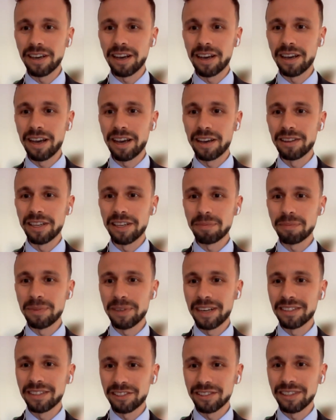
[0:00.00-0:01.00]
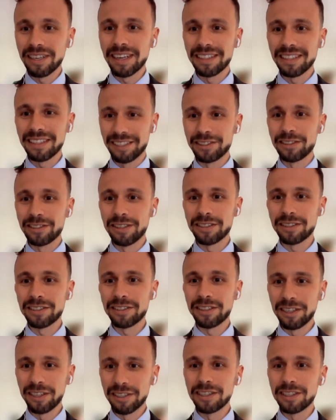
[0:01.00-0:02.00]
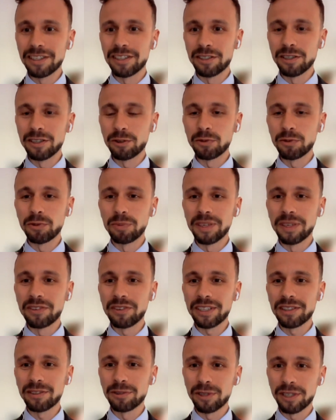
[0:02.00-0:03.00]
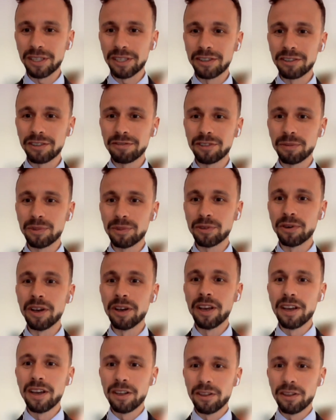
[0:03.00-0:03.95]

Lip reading: let me underline that it would be great to hear from you,